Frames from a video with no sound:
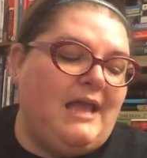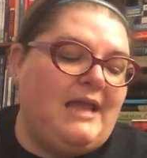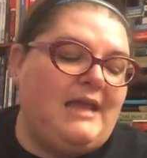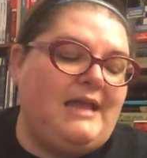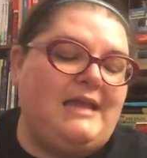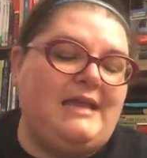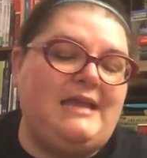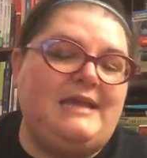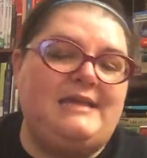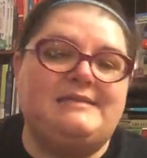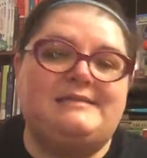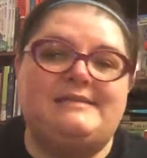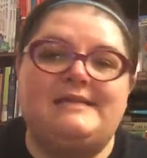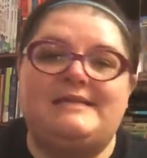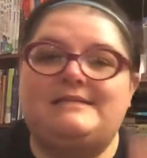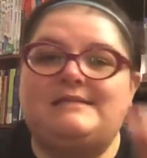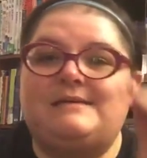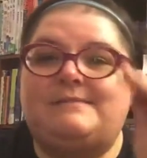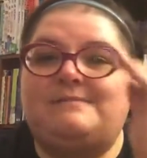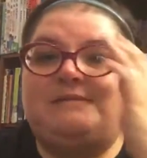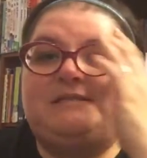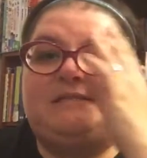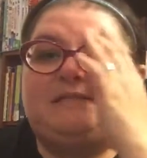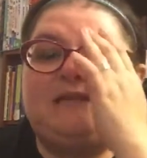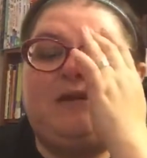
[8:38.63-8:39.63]
he says
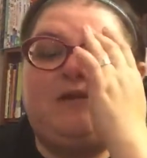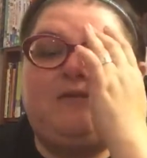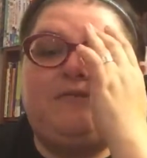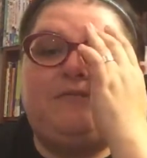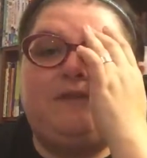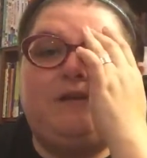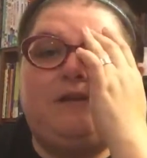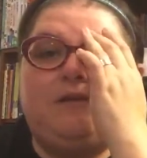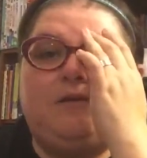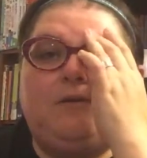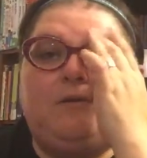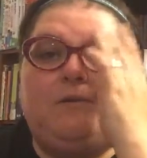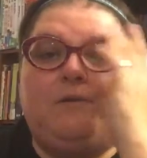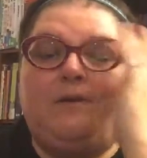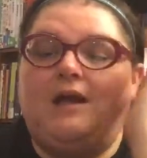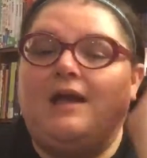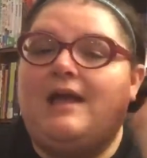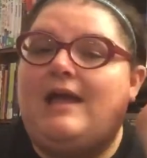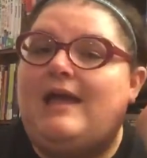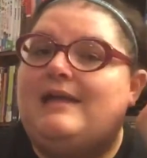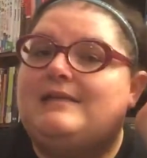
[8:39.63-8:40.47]
himself, you know,